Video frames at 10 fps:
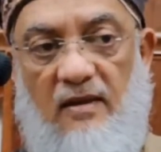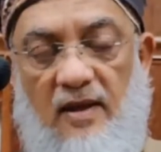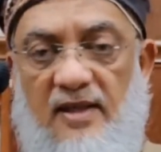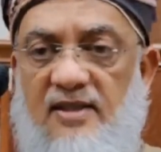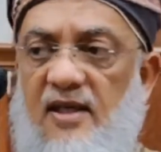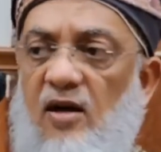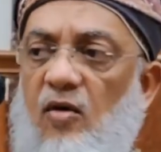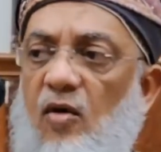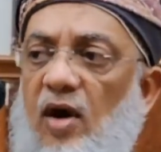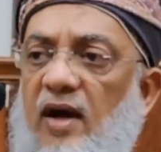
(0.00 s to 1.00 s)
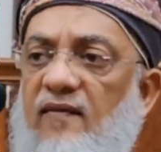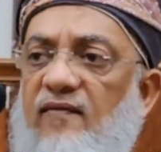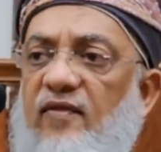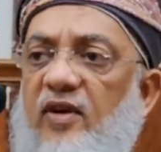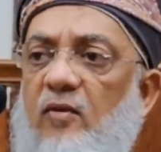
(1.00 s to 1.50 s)
Allah said,
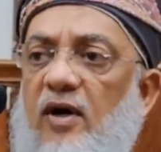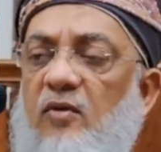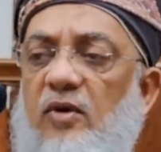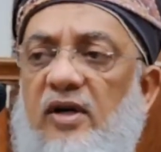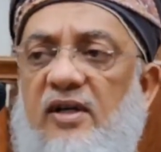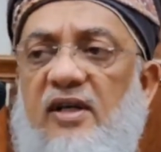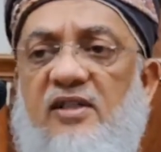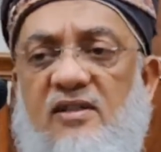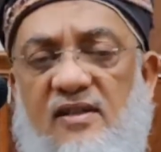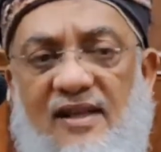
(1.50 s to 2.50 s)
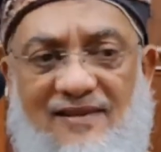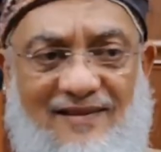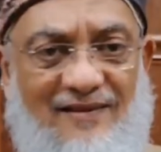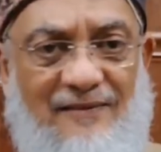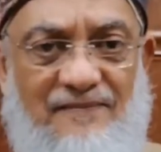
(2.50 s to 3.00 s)
everyone will taste
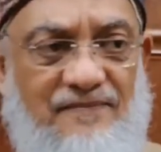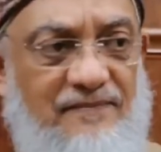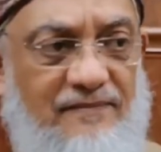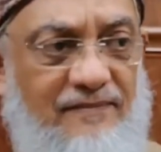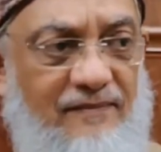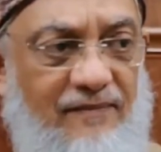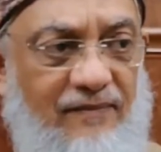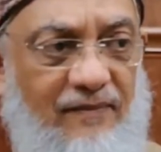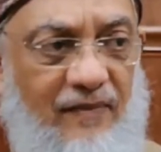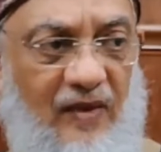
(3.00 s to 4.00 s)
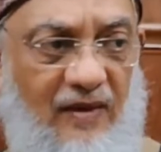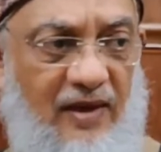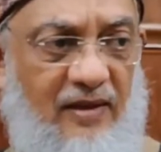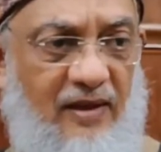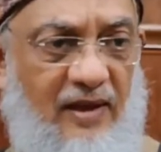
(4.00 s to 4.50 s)
death.
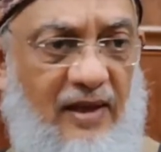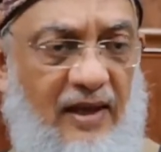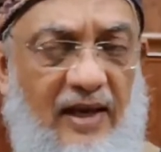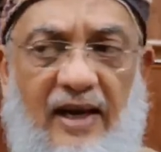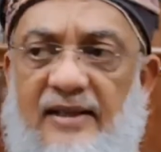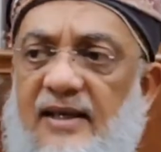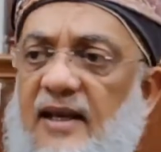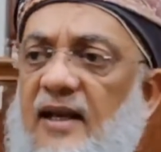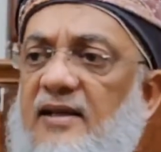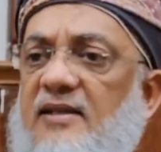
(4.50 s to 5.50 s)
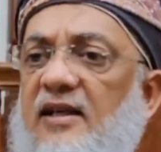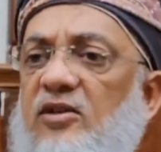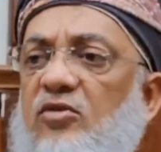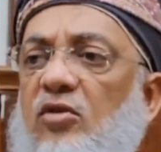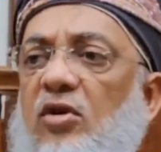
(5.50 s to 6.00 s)
Right? And then Allah
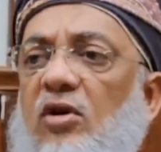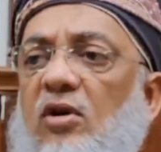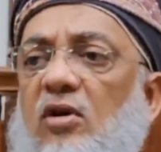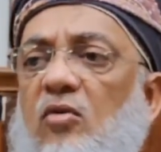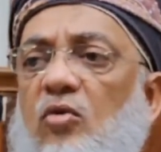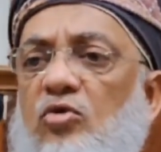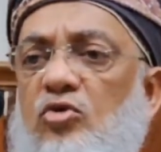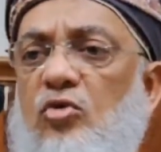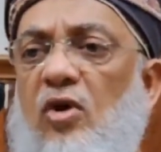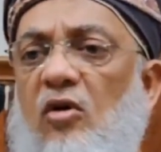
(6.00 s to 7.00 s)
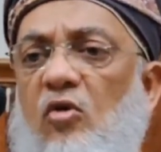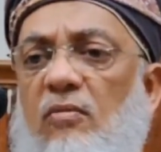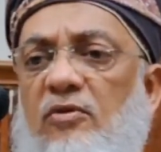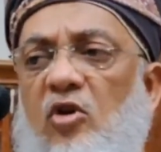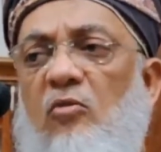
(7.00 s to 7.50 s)
said, your
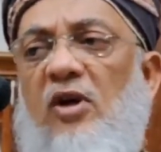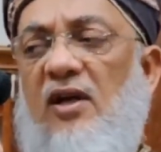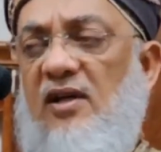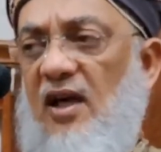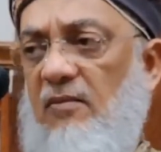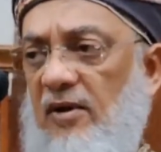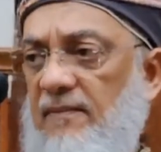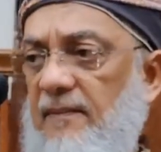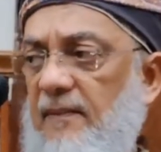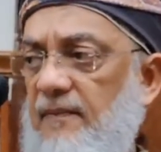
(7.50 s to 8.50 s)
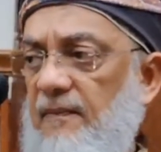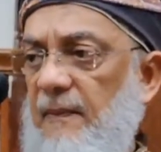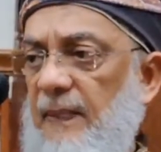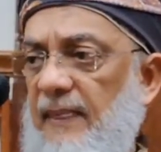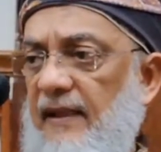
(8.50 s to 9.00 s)
ujurakum yawm al-qiyamah.
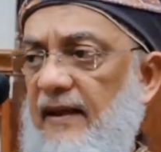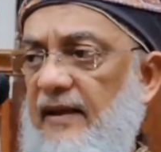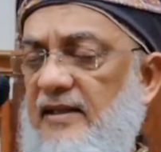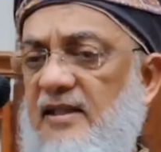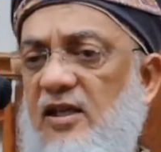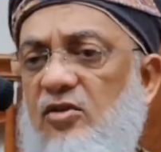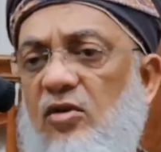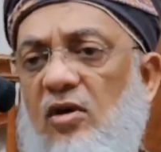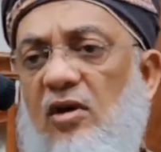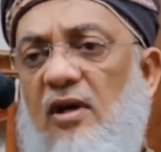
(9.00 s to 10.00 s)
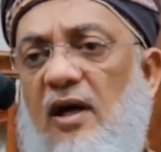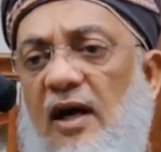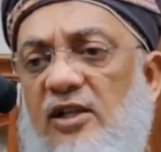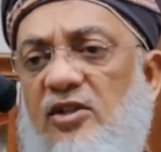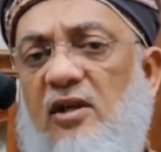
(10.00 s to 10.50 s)
He said, your
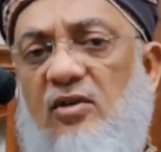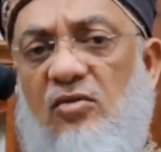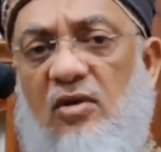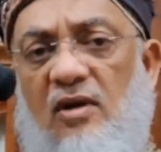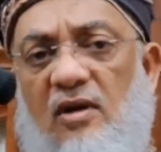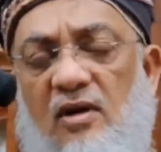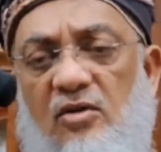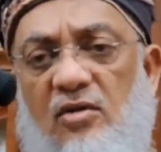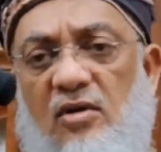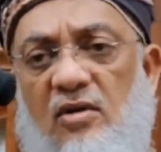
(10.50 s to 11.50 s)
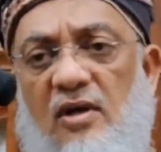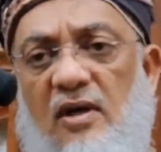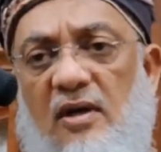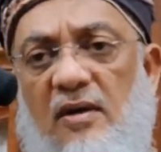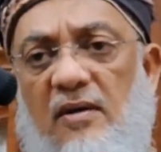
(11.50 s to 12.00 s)
ajr,
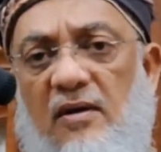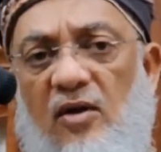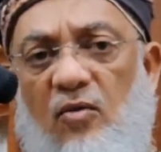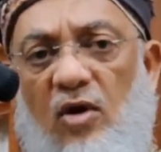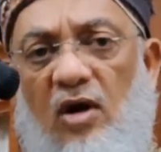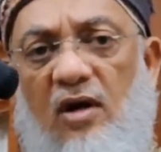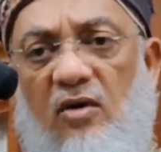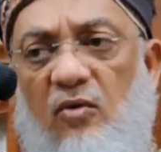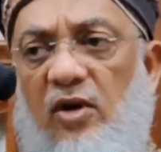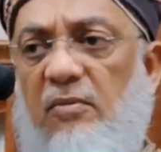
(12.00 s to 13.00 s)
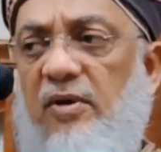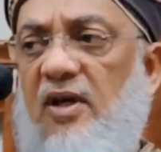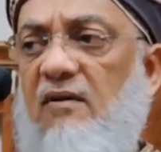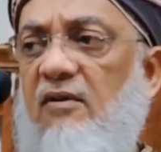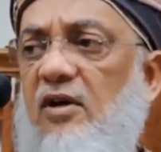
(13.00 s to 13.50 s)
your reward will be
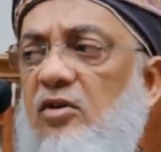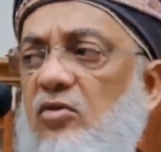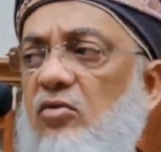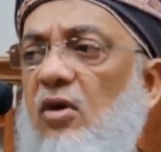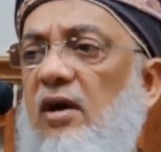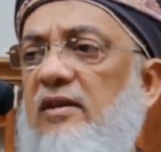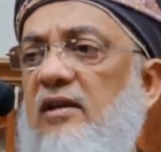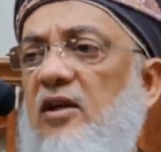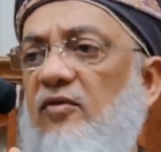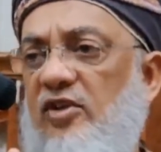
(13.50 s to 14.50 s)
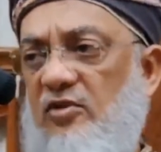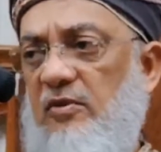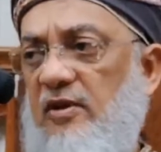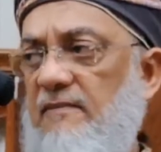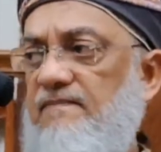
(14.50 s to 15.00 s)
given to you on the day of
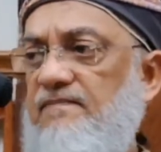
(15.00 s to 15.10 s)
judgment.